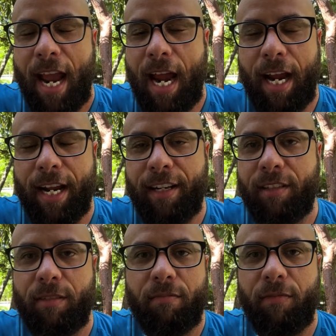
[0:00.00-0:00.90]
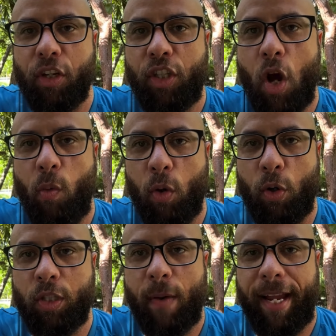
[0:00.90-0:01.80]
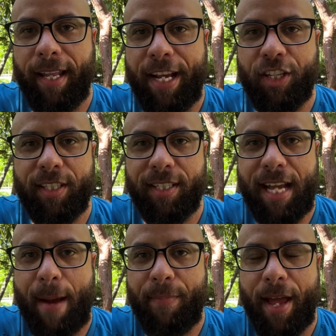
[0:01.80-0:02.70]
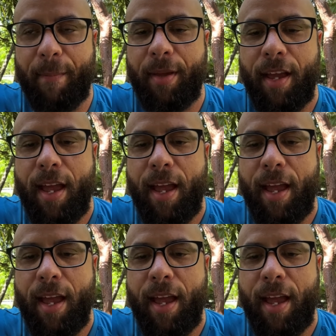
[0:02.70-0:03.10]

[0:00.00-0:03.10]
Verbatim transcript: and there's no rules or regulations to stop them.